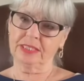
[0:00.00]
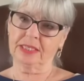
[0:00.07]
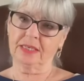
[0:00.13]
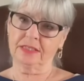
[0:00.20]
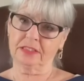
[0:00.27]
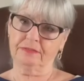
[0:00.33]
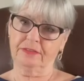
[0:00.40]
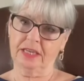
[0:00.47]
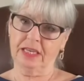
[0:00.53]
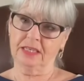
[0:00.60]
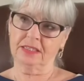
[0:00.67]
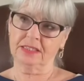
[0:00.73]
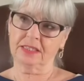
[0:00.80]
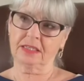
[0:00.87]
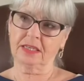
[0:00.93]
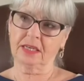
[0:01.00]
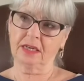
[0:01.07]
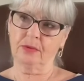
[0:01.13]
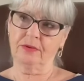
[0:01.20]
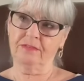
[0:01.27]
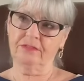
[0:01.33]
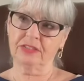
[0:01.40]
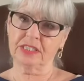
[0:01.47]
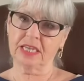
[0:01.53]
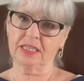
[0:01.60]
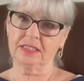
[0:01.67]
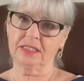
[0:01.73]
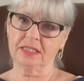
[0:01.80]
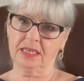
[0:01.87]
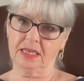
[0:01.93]
to Las Vegas, I think I went for
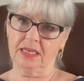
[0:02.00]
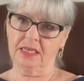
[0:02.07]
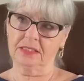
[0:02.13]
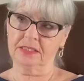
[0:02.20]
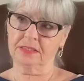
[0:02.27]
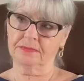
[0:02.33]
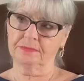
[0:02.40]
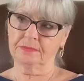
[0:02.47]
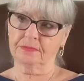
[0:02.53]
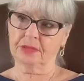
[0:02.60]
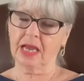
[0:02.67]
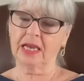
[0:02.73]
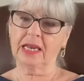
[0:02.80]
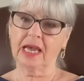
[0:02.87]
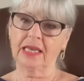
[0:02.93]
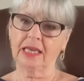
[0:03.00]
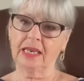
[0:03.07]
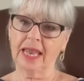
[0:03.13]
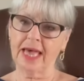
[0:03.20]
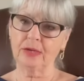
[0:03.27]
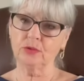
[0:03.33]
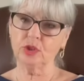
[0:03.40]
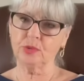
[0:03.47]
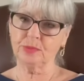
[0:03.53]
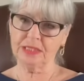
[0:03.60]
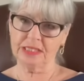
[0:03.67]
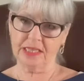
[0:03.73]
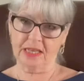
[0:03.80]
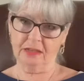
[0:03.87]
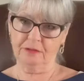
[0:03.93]
10 days and I allowed
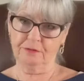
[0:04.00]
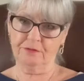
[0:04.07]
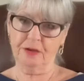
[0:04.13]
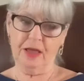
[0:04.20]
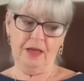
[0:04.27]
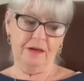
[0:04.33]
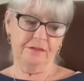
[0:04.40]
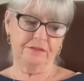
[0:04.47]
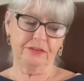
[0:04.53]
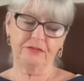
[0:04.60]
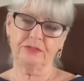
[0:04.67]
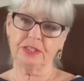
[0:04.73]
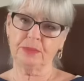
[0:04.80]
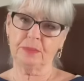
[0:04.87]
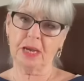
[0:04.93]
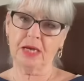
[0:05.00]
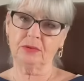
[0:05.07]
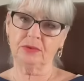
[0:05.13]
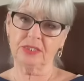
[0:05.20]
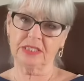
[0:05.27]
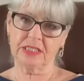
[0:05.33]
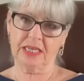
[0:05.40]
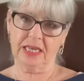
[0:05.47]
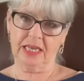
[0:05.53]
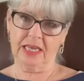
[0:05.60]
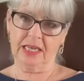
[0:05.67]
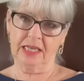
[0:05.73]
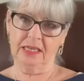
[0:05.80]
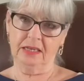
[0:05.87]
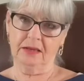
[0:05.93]
myself £50 a
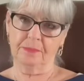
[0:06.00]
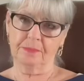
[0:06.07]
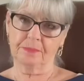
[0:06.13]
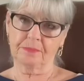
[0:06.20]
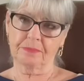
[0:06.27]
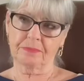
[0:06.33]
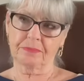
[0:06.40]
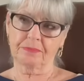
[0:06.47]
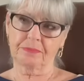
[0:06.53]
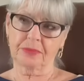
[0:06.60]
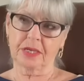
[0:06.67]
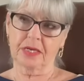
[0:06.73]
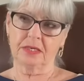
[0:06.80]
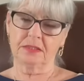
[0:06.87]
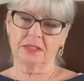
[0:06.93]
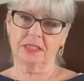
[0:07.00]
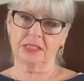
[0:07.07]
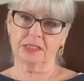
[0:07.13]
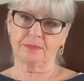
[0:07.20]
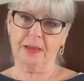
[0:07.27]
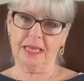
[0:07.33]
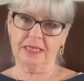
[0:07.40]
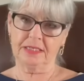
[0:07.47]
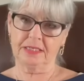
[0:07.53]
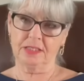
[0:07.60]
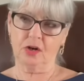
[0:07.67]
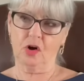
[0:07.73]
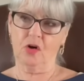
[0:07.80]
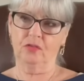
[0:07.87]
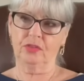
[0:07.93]
day to spend
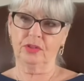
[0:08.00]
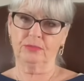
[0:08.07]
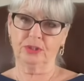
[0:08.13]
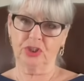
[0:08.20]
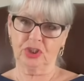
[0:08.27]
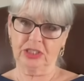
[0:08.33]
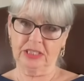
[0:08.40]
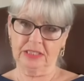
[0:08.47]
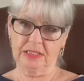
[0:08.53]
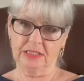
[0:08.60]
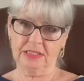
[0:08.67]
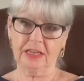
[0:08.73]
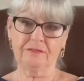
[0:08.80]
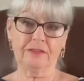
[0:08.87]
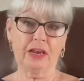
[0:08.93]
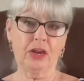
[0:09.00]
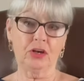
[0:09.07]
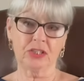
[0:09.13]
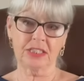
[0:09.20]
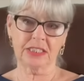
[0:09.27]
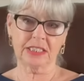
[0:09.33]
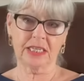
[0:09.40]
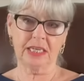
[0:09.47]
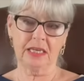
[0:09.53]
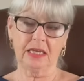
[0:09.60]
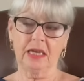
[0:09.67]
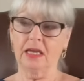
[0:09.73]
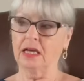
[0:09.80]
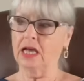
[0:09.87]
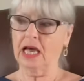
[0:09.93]
on the machines. If I lost
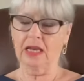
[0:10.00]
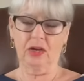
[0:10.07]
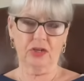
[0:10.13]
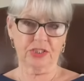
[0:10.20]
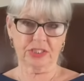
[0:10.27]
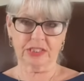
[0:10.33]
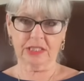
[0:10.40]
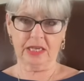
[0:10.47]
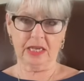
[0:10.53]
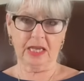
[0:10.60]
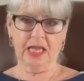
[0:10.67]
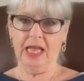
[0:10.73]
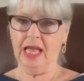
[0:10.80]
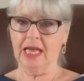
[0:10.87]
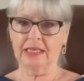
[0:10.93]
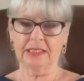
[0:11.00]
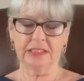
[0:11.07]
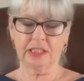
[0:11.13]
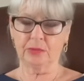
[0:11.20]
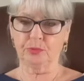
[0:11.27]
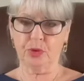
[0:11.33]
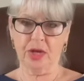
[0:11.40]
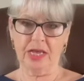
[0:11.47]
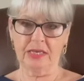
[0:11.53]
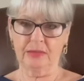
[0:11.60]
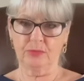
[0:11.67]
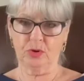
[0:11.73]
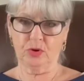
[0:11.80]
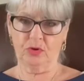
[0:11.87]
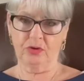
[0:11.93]
it, I lost it and I didn't put any
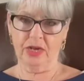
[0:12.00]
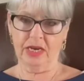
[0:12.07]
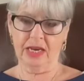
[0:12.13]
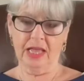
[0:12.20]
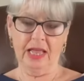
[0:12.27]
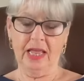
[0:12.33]
more in.